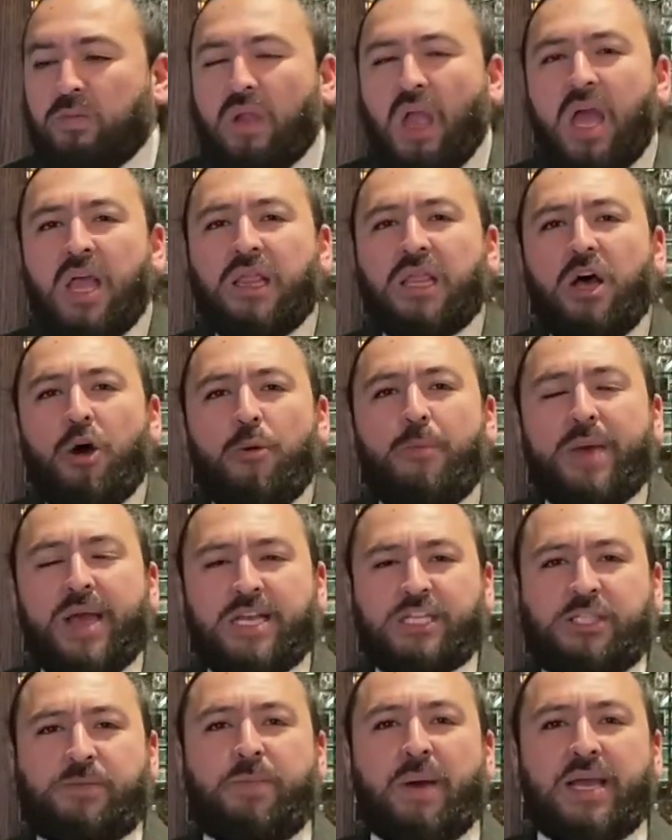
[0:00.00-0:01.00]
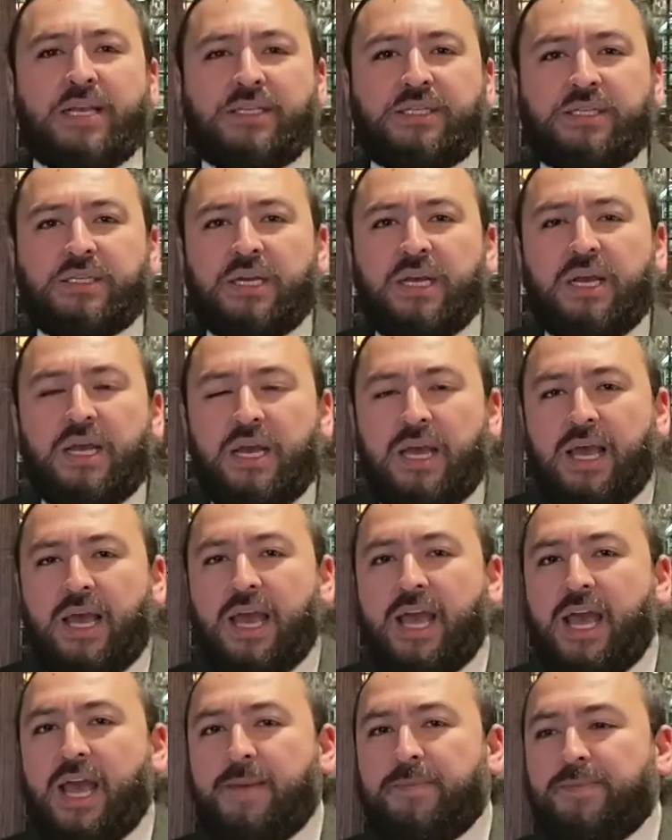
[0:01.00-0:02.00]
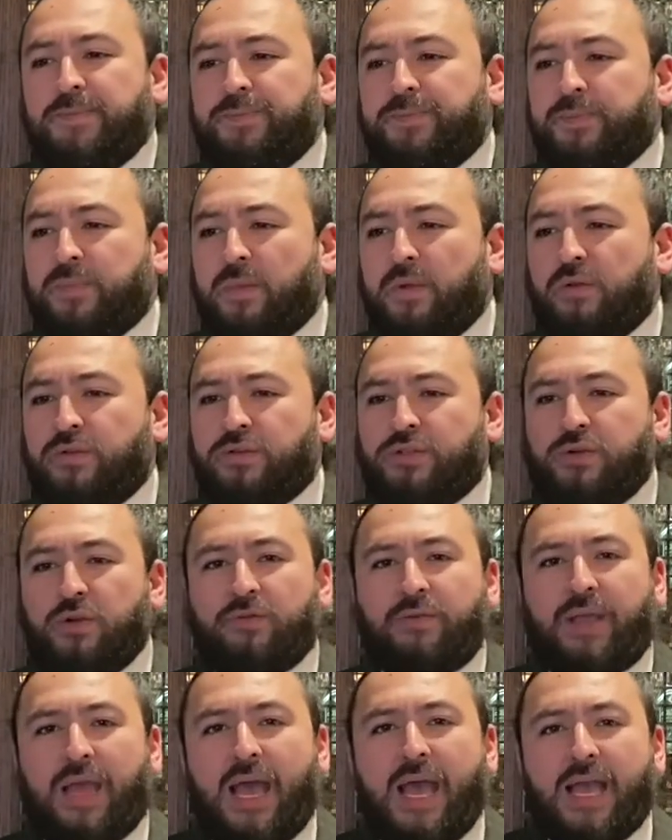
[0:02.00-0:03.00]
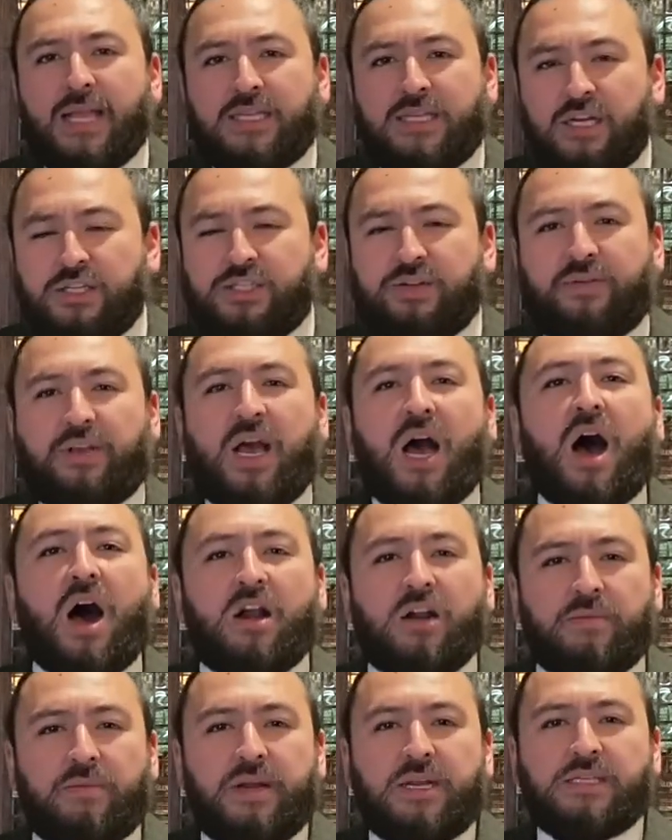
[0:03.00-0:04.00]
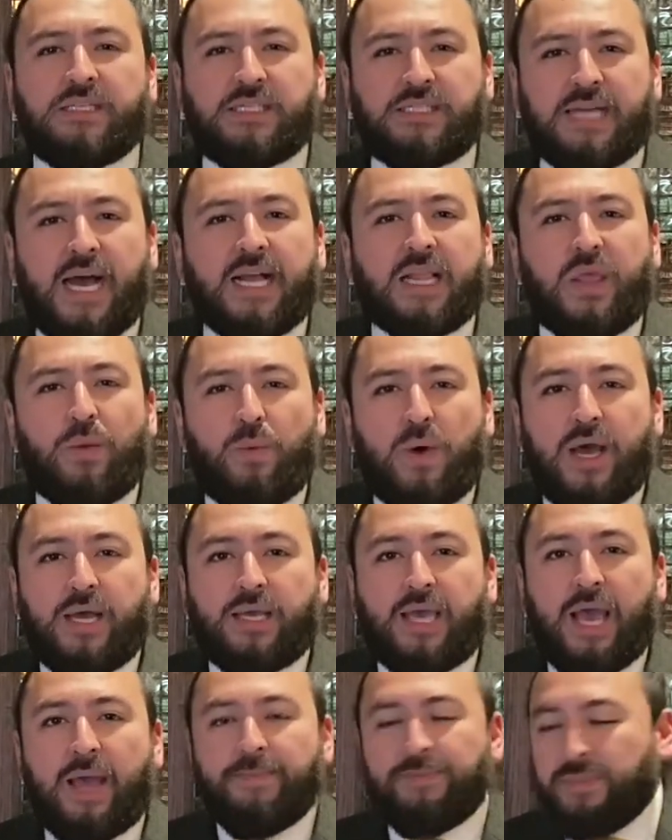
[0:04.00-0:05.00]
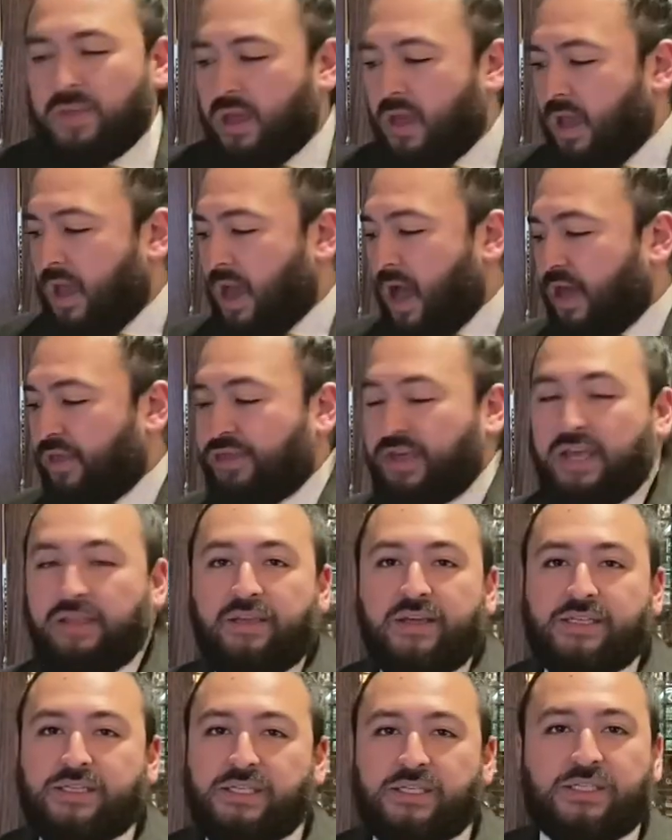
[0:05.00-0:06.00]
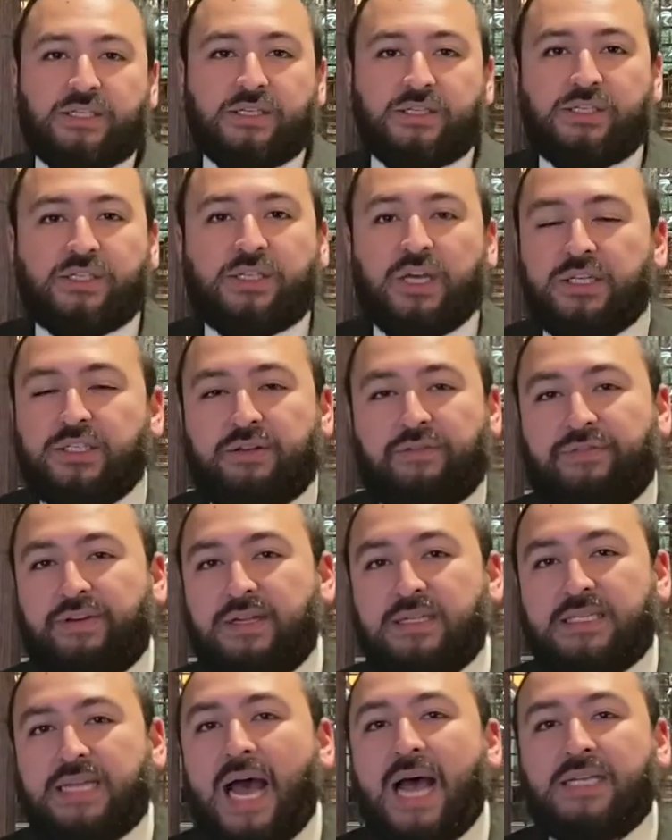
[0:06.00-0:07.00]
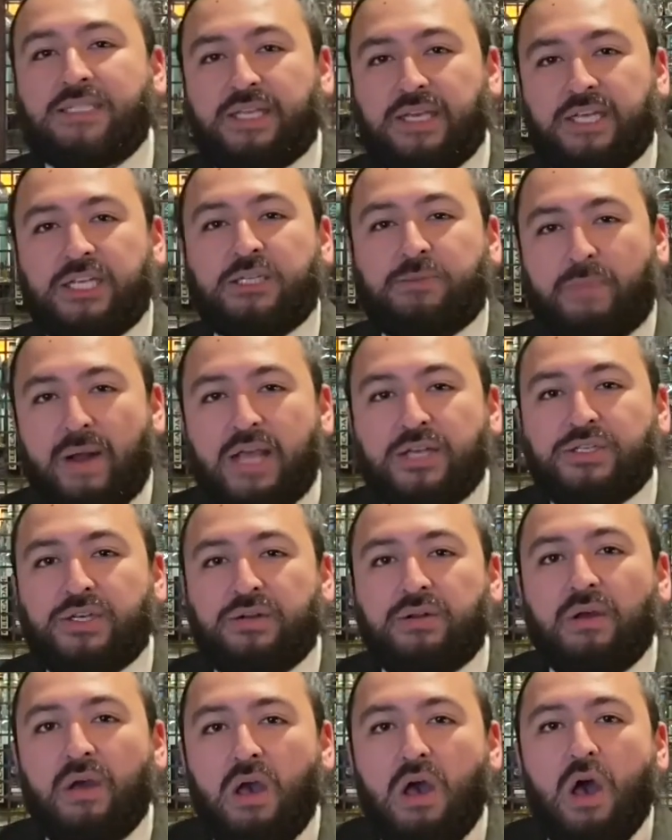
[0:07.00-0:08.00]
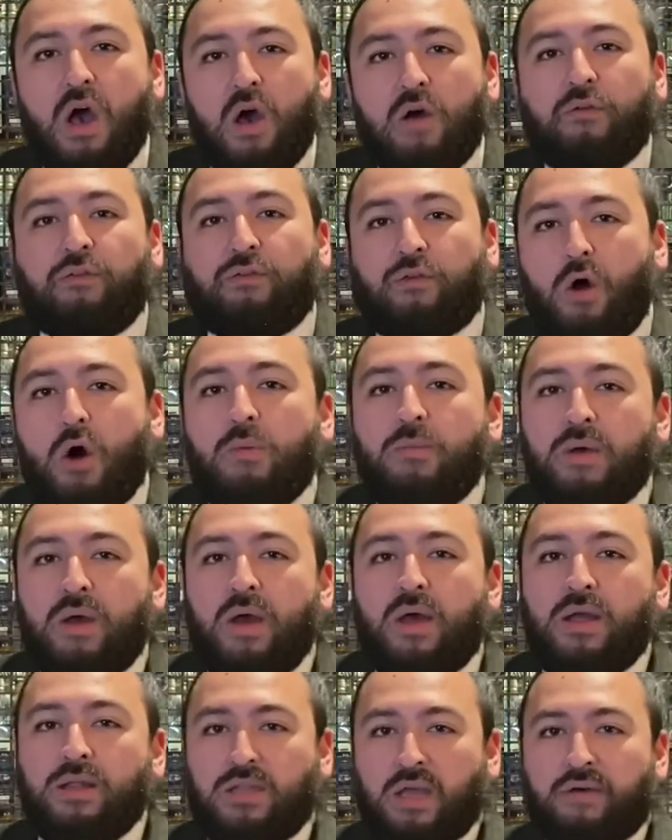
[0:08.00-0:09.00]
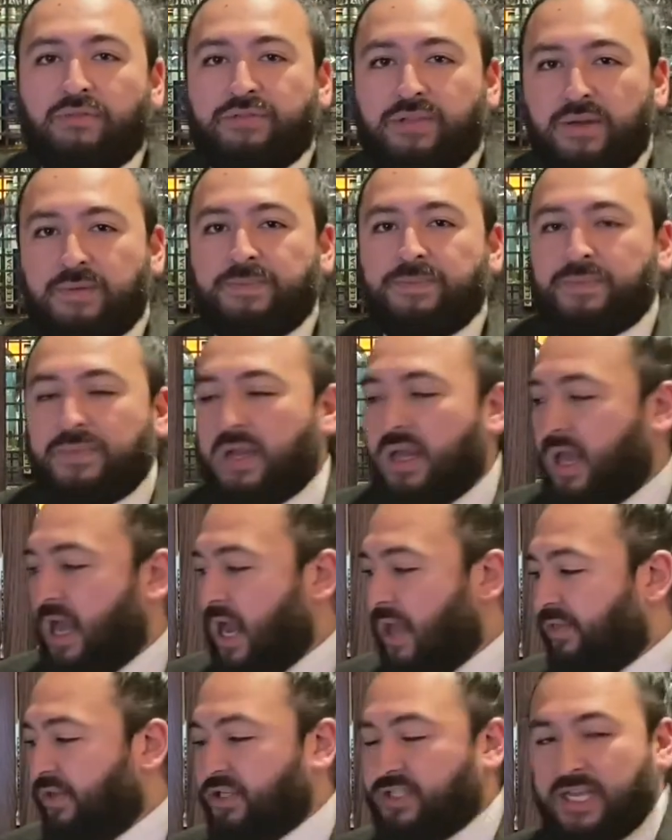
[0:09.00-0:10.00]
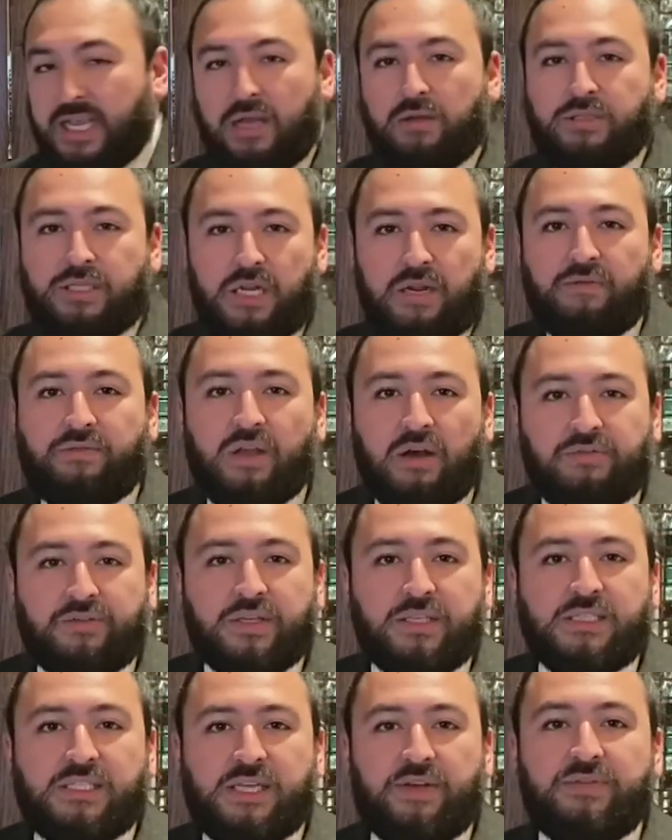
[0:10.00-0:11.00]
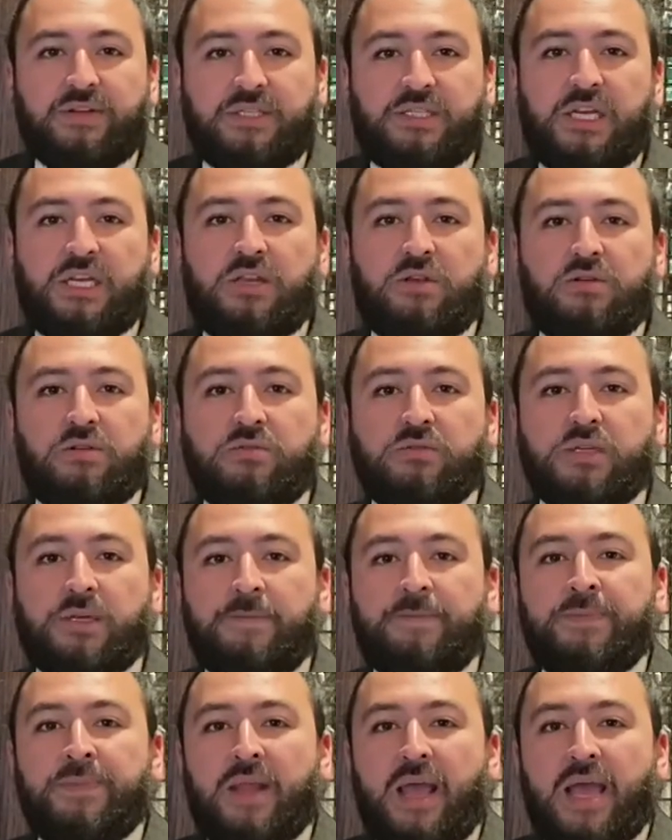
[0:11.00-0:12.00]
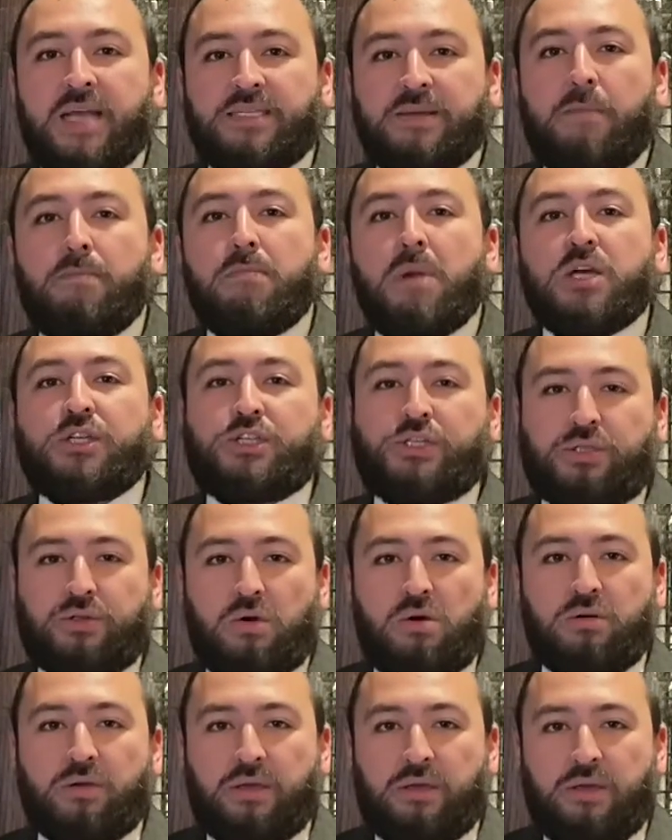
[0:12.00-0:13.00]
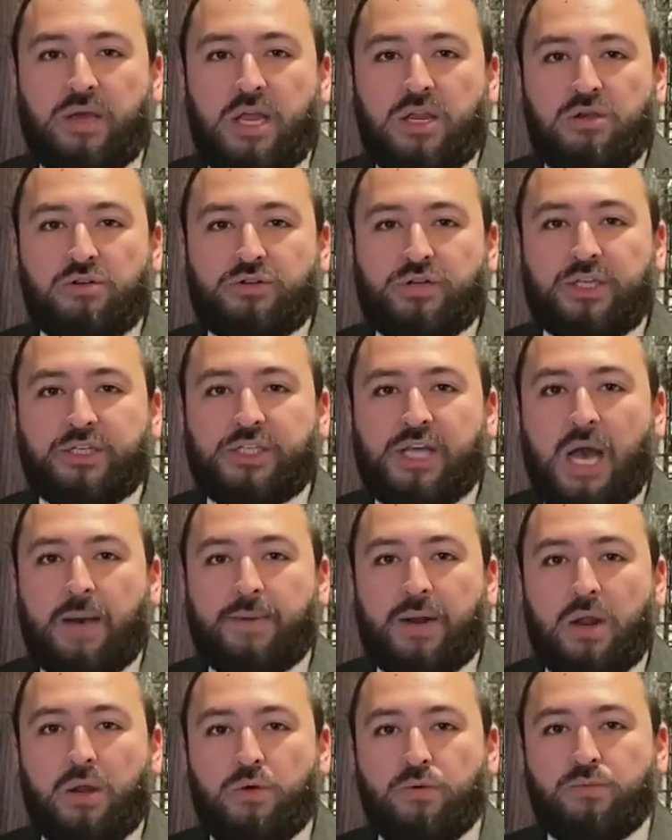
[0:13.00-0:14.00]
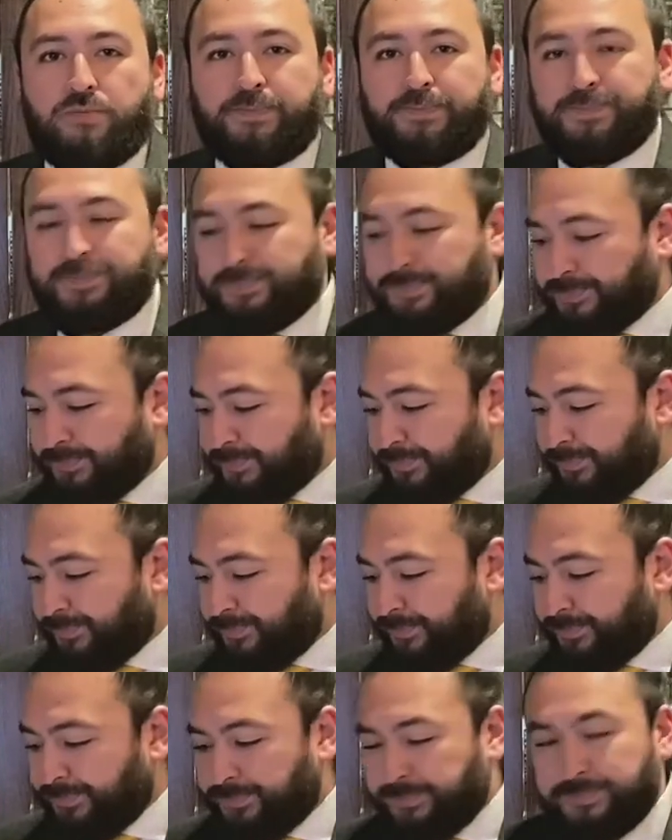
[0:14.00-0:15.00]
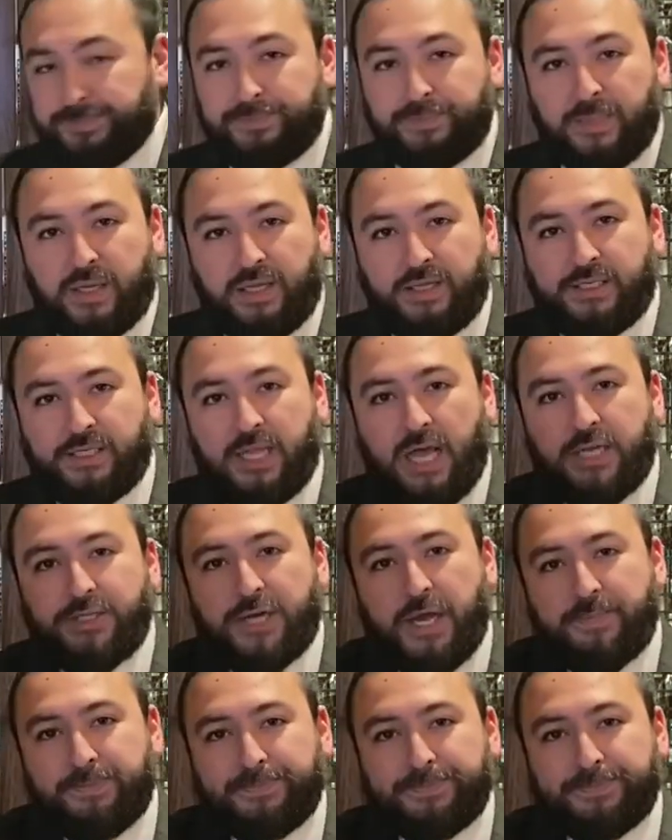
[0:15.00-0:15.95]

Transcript: A little bit of spice and a touch of cardamom is exactly what I get. I think this is such a fantastic expression from Dufftown, and the Singleton of Dufftown 17-year-old is a must stock in your drinks cabinet at home. Slanger.